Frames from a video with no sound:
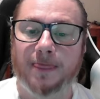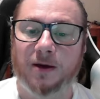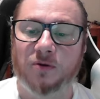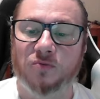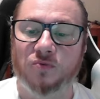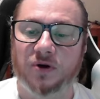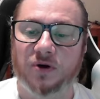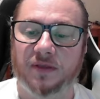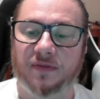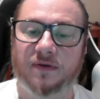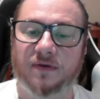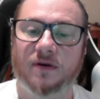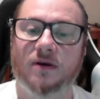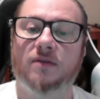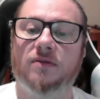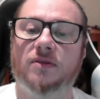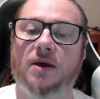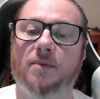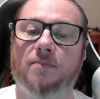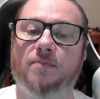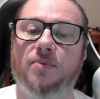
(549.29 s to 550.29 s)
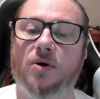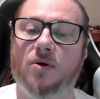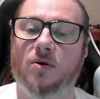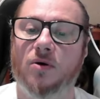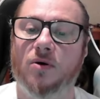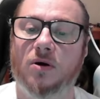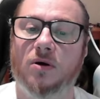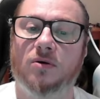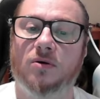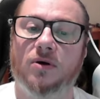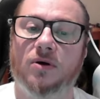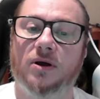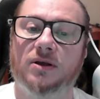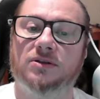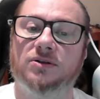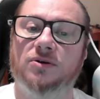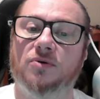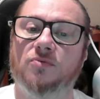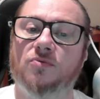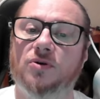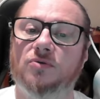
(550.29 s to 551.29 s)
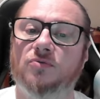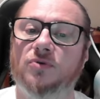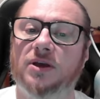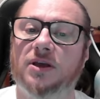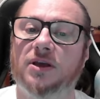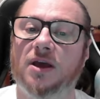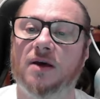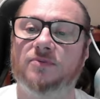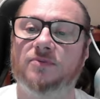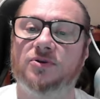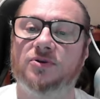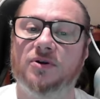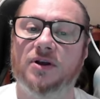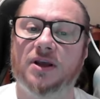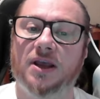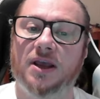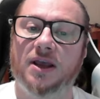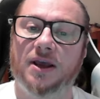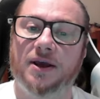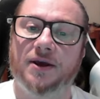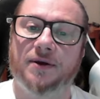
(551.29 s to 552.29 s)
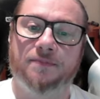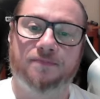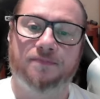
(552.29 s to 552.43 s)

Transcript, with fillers: with tempo, right? So when we're capturing here,